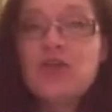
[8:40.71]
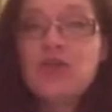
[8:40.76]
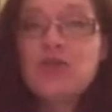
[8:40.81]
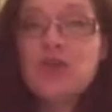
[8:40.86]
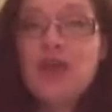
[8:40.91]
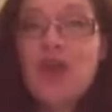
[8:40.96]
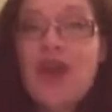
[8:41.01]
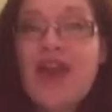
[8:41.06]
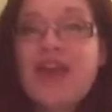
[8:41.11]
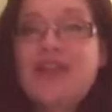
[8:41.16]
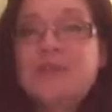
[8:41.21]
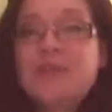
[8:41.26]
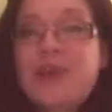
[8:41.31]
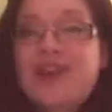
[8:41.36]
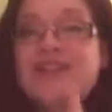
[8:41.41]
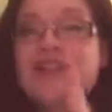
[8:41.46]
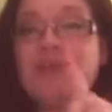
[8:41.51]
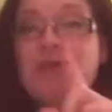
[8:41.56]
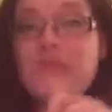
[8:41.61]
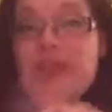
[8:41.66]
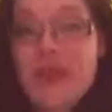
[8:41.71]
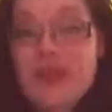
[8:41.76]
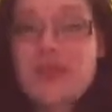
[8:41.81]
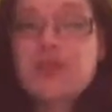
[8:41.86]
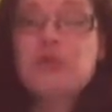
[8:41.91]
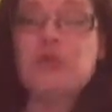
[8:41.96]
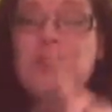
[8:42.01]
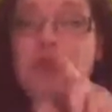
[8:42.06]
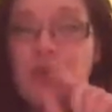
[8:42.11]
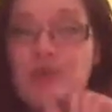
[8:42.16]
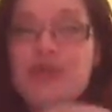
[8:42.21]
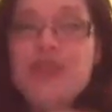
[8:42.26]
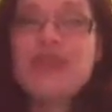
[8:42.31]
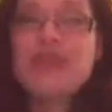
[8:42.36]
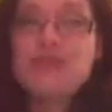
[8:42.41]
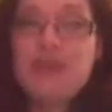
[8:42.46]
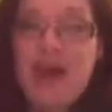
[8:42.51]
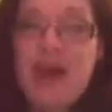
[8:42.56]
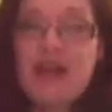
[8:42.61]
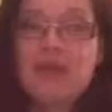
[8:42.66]
So I expect everybody else to be
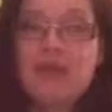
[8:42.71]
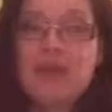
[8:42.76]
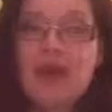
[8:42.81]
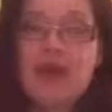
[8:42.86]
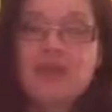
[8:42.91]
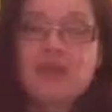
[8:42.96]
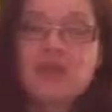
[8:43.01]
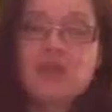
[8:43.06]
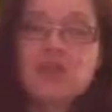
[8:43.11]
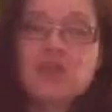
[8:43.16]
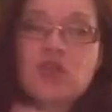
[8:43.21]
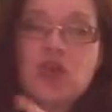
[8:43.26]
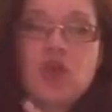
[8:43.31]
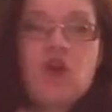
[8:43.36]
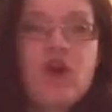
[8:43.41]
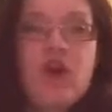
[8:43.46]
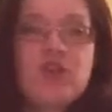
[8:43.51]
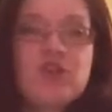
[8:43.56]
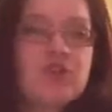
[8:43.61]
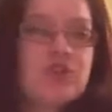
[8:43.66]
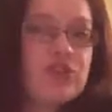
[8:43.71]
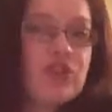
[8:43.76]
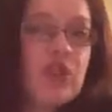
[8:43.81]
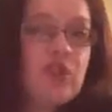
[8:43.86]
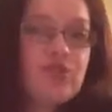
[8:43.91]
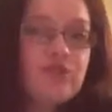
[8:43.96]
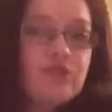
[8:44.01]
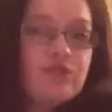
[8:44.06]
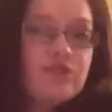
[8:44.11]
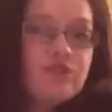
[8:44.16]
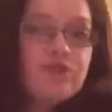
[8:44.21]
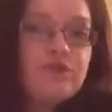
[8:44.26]
really bad about it, so I just don't.